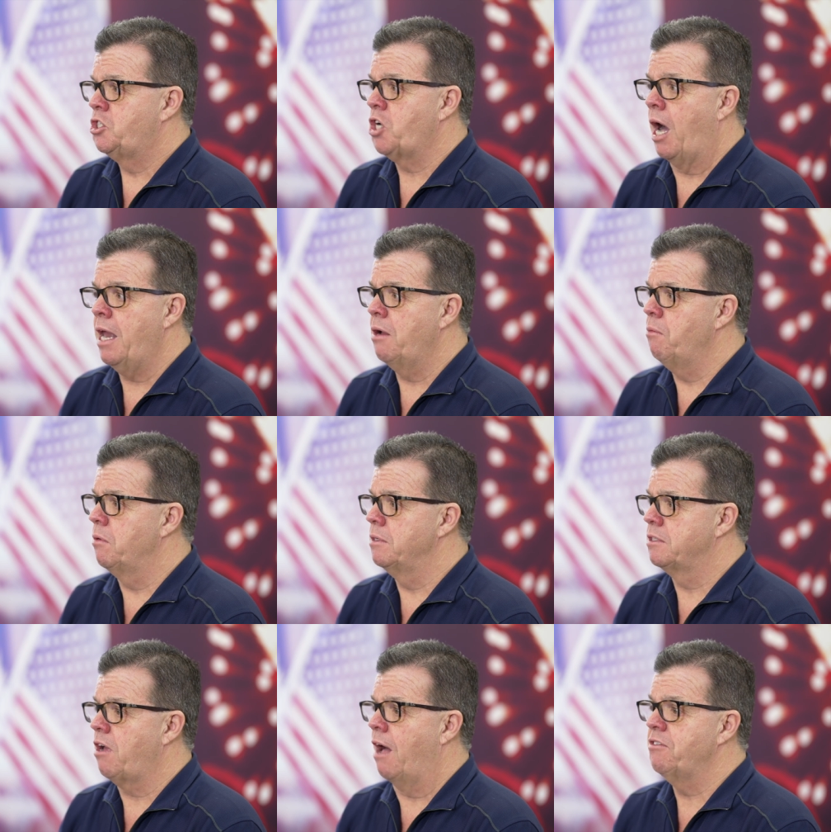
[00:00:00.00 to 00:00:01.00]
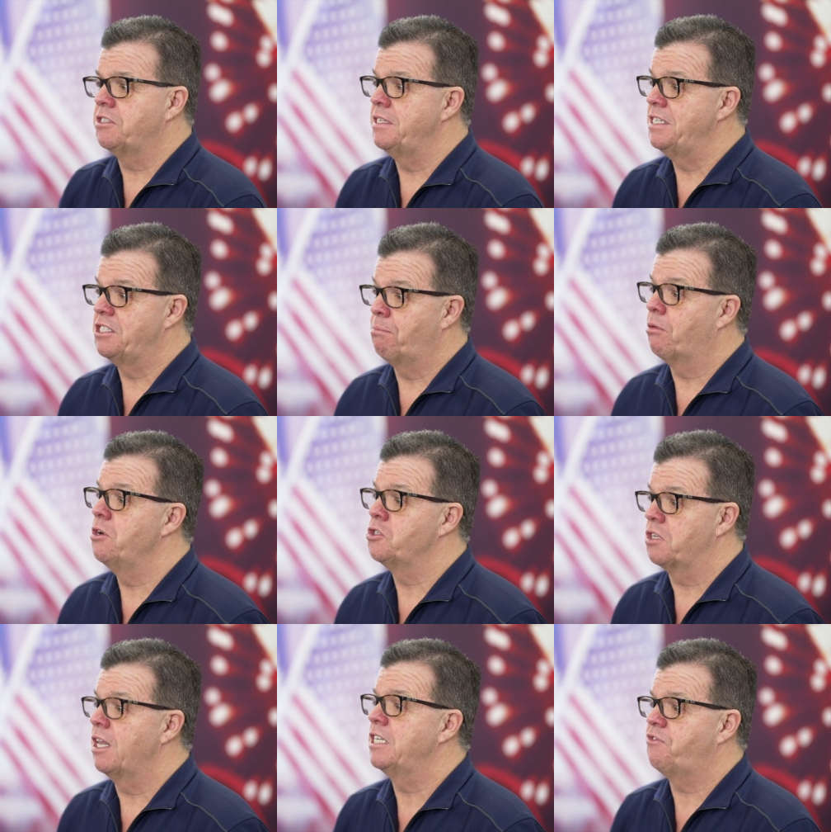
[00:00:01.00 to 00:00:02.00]
China was obviously needs to
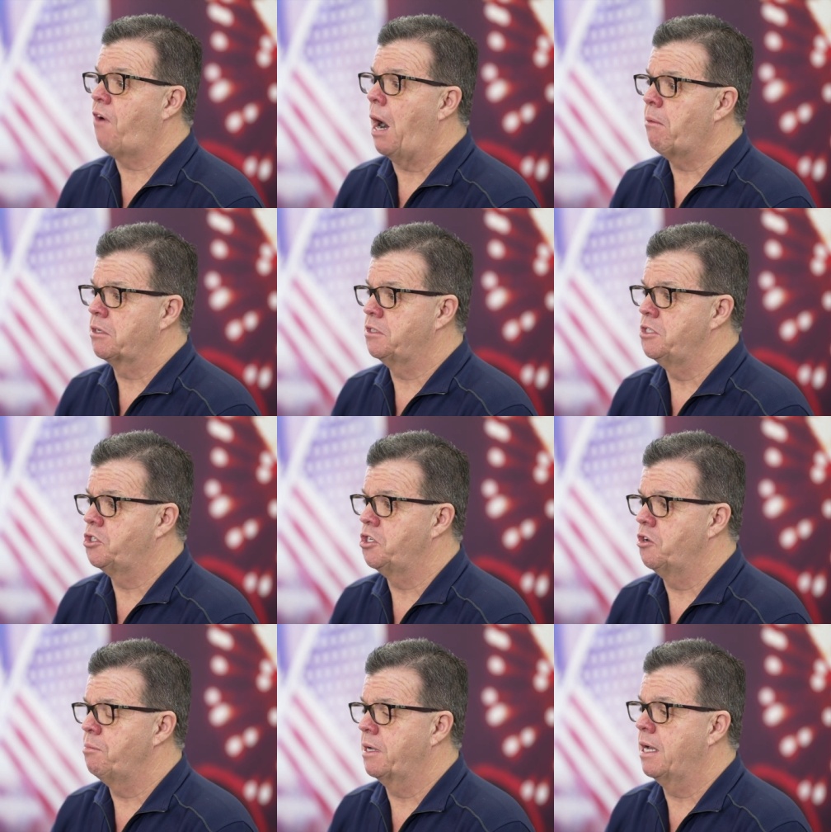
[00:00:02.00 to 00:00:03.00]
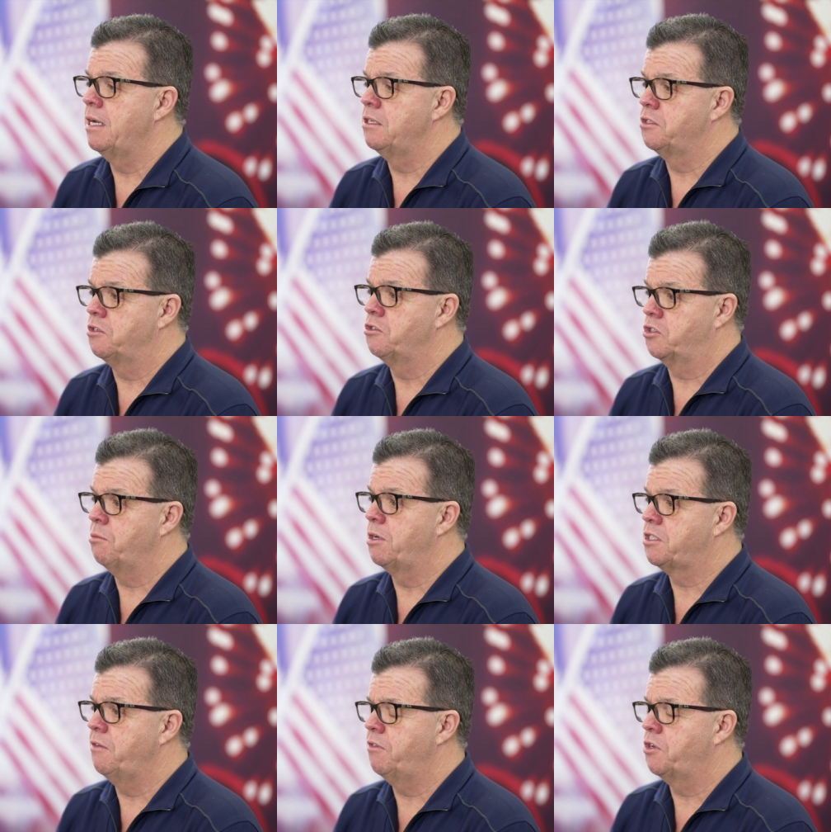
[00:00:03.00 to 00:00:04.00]
produce less fireworks this year because there's so
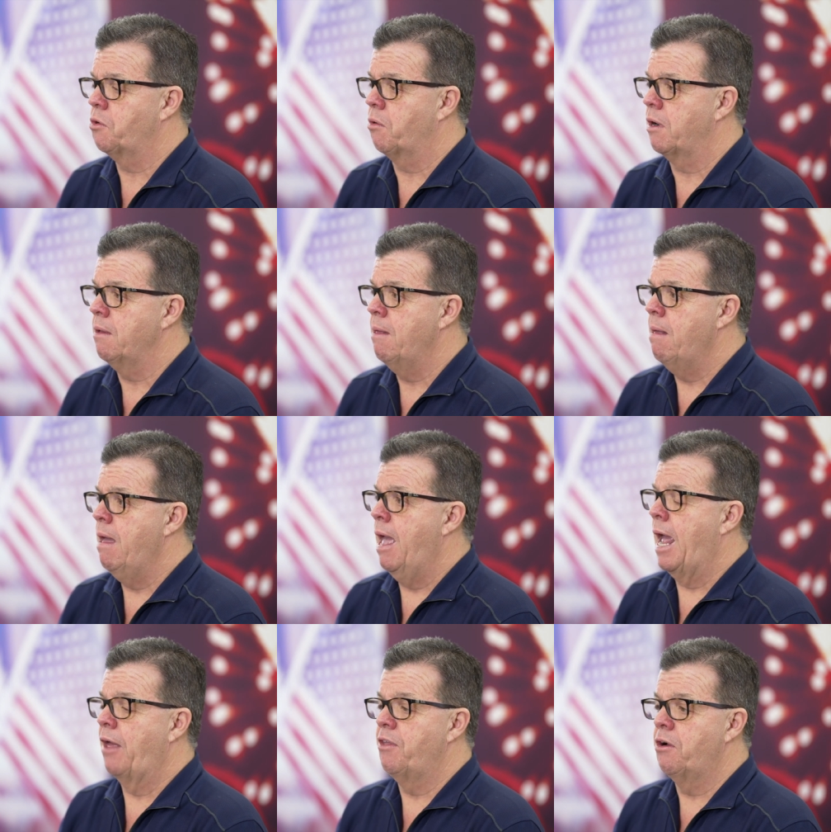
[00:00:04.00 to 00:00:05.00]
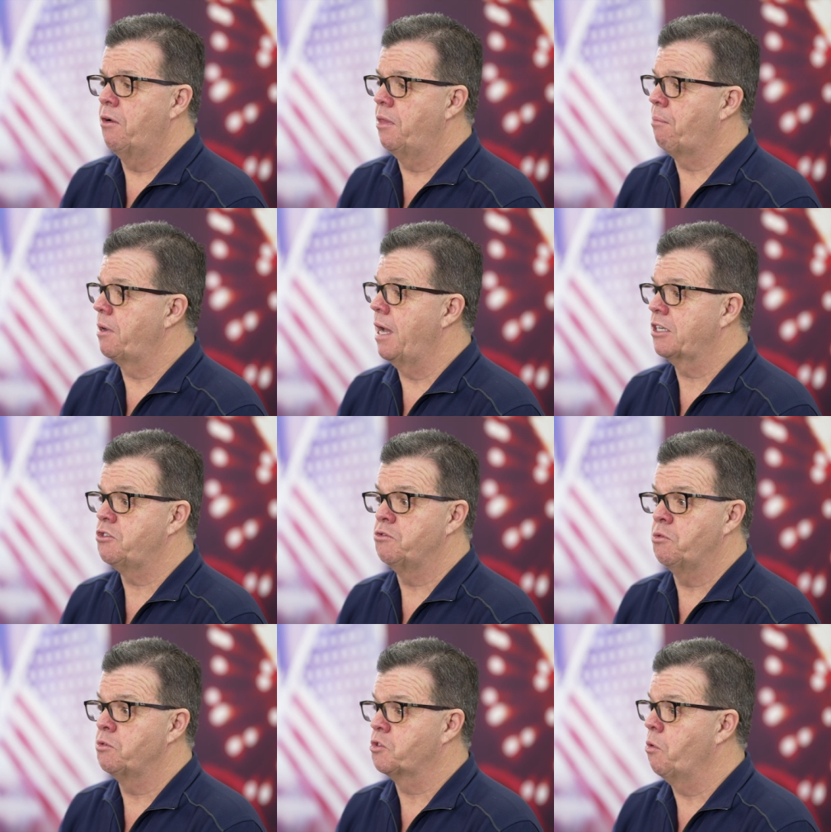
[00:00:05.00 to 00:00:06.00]
much inventory, and the
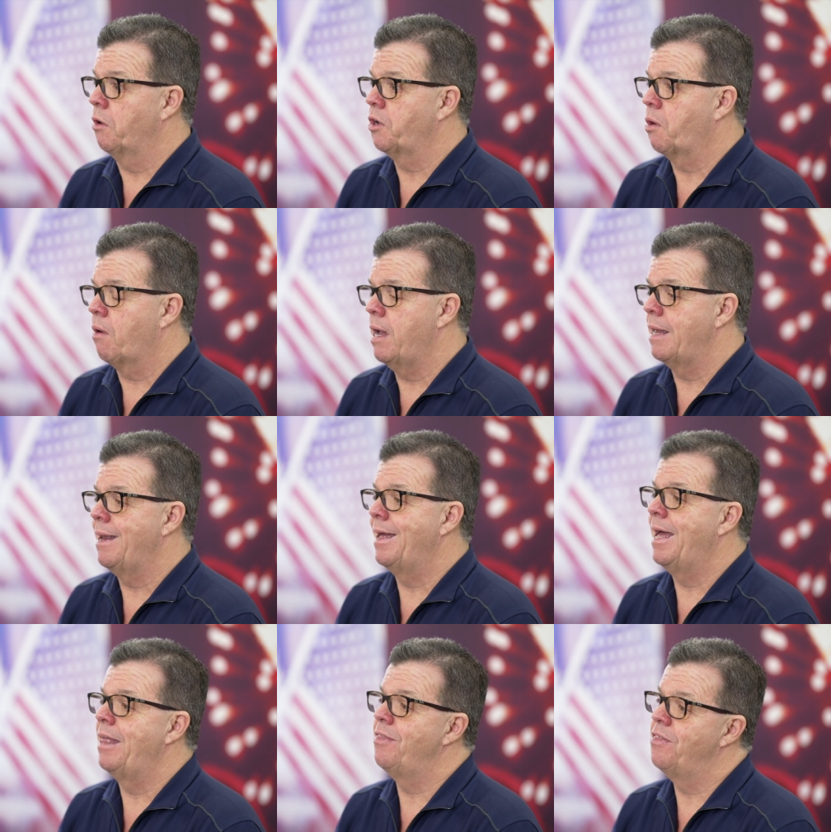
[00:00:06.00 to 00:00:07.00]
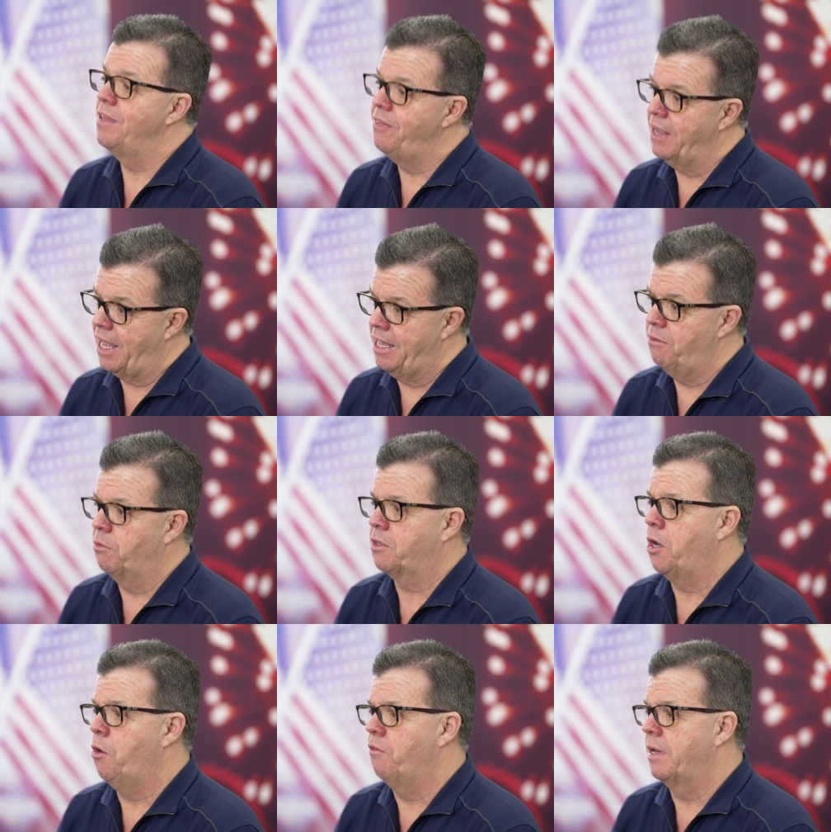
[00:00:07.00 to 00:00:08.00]
production was going great, and then they got hit with
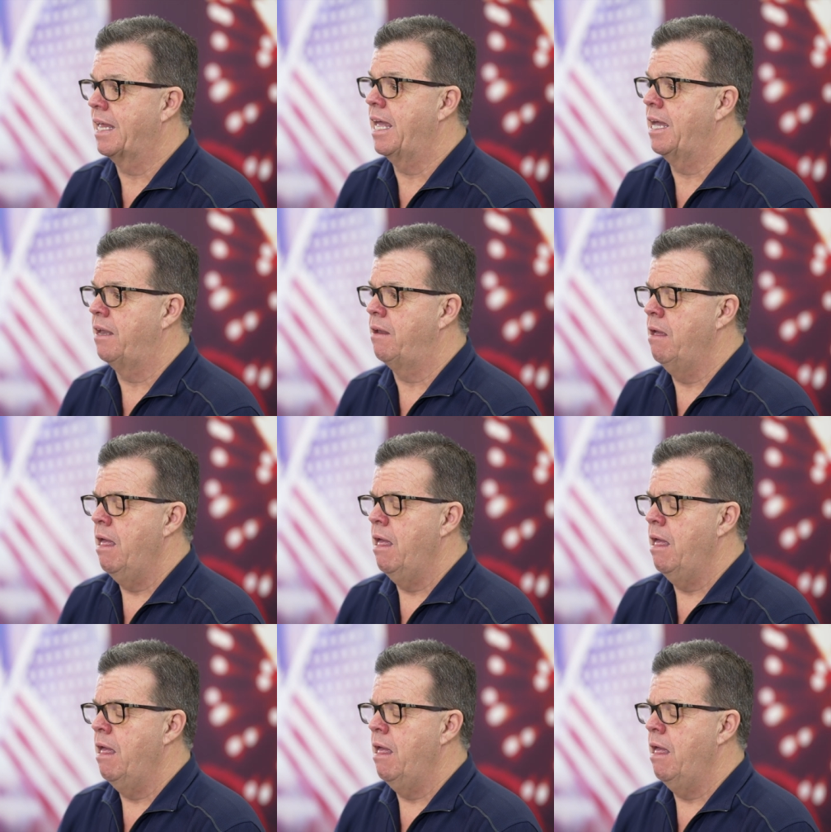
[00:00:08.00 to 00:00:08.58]
COVID again.